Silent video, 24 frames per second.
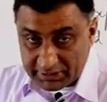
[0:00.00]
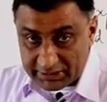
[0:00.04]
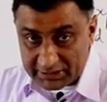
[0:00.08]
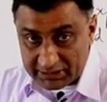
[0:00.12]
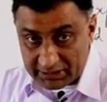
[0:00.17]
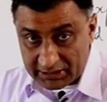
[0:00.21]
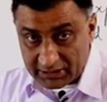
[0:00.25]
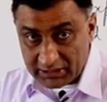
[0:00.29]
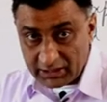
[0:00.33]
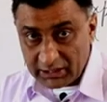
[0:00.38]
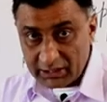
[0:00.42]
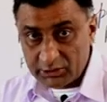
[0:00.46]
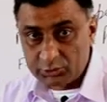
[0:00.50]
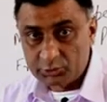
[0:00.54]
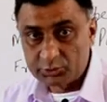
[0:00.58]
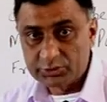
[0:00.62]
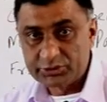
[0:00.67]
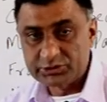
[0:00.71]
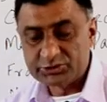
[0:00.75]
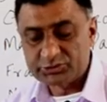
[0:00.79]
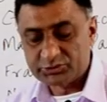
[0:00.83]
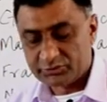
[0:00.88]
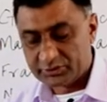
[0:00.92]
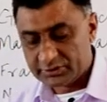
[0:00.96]
making
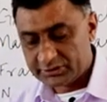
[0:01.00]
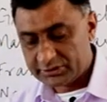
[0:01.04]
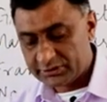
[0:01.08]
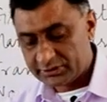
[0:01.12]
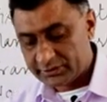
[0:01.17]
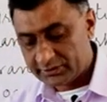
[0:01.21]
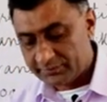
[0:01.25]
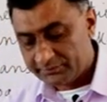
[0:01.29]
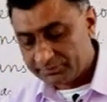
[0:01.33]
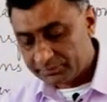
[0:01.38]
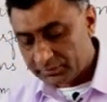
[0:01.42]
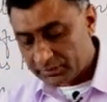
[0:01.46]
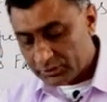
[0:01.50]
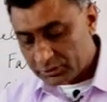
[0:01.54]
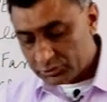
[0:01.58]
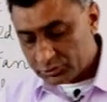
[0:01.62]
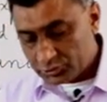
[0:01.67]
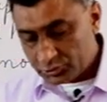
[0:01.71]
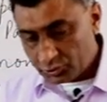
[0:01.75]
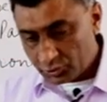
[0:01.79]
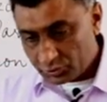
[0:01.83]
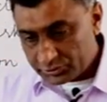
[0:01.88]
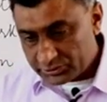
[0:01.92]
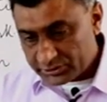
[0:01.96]
colonies over there.
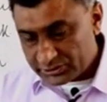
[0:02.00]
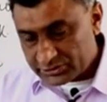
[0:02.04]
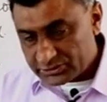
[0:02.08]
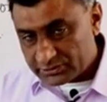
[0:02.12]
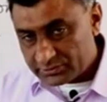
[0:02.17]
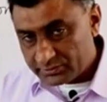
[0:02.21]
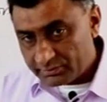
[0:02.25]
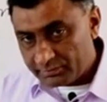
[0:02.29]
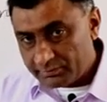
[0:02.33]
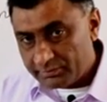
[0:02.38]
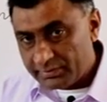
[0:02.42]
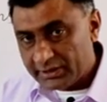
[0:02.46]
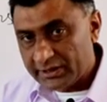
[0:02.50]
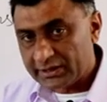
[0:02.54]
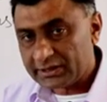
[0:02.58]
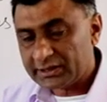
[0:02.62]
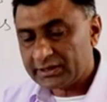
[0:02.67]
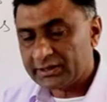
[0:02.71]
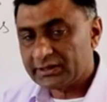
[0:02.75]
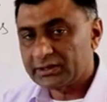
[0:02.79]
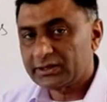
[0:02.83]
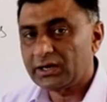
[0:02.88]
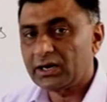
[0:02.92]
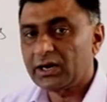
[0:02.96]
So this
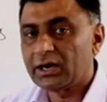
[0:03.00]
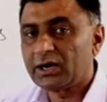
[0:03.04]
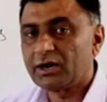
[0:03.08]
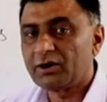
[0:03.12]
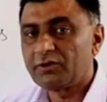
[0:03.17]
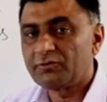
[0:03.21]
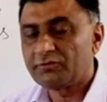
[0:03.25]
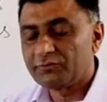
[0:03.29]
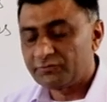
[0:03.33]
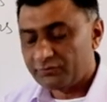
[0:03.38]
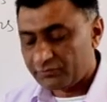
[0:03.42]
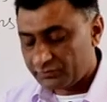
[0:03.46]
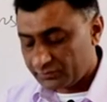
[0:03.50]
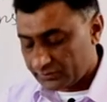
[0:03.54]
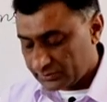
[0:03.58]
making of